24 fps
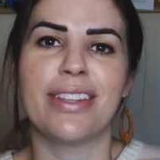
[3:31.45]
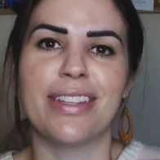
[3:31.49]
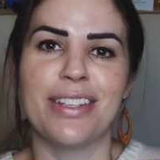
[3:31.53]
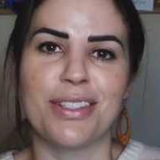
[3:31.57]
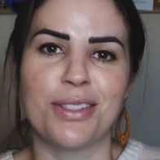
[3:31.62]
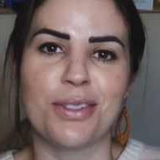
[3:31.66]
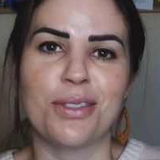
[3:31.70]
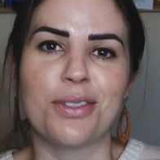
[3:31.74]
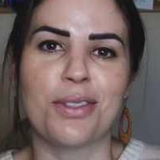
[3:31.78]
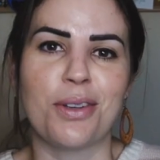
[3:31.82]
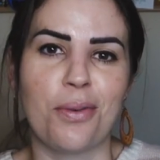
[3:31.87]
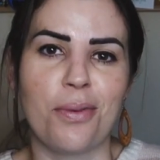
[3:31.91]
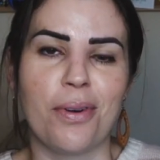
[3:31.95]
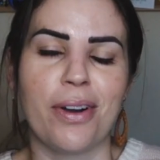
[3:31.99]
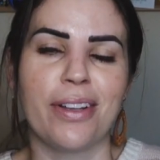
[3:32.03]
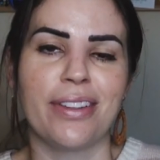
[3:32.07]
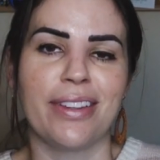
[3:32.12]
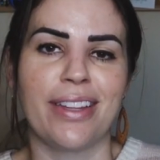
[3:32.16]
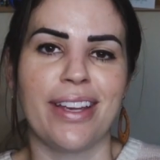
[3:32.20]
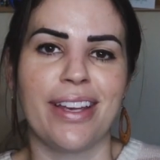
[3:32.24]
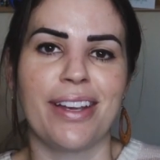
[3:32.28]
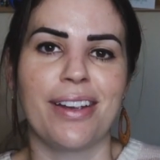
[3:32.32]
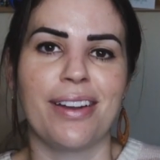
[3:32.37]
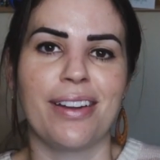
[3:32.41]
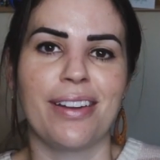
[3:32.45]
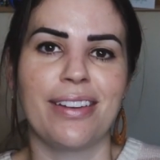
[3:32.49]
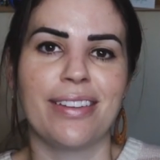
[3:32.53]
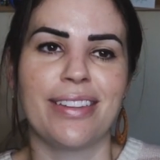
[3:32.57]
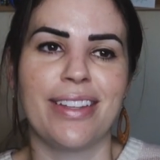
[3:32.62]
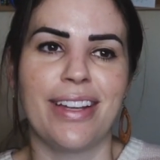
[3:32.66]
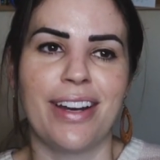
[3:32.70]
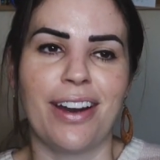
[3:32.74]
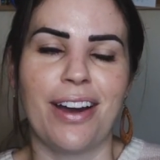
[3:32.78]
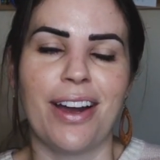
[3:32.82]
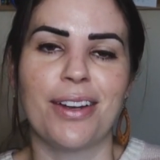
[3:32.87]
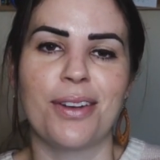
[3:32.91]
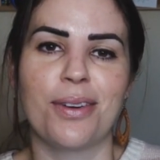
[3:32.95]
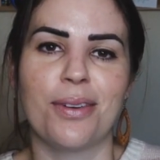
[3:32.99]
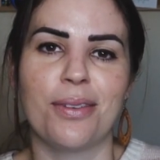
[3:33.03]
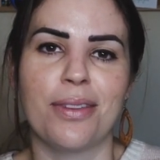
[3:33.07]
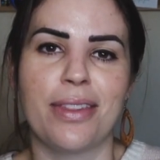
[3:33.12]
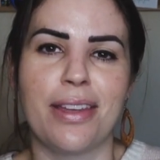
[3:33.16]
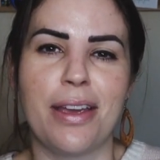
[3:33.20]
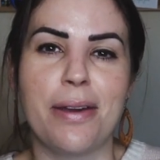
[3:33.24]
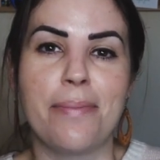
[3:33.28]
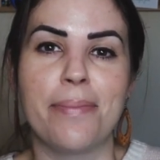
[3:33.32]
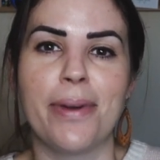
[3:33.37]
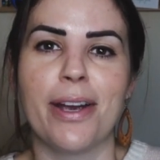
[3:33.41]
There's also one thing that I call
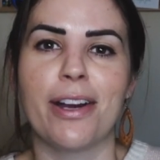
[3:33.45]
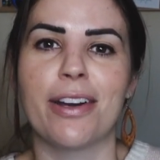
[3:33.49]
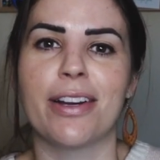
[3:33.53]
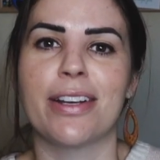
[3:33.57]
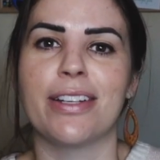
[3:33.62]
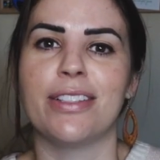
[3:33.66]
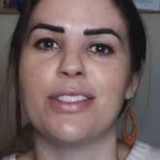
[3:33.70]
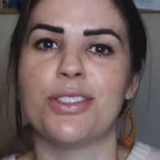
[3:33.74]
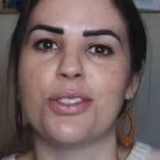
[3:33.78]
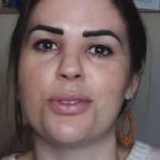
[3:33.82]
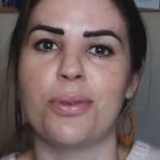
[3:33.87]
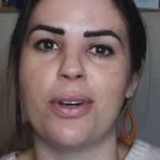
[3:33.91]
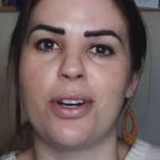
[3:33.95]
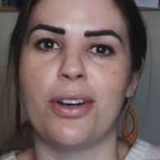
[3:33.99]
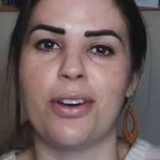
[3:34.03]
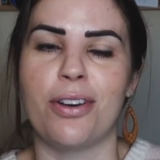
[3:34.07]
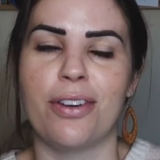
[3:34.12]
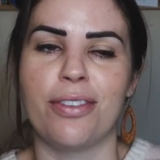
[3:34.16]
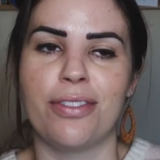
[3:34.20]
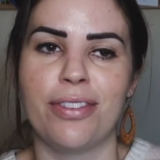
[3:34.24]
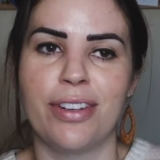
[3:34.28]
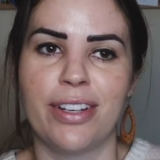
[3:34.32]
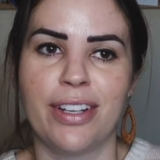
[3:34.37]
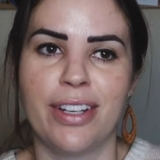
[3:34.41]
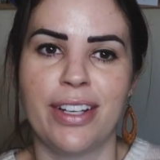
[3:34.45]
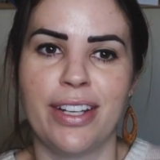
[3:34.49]
the American swerve,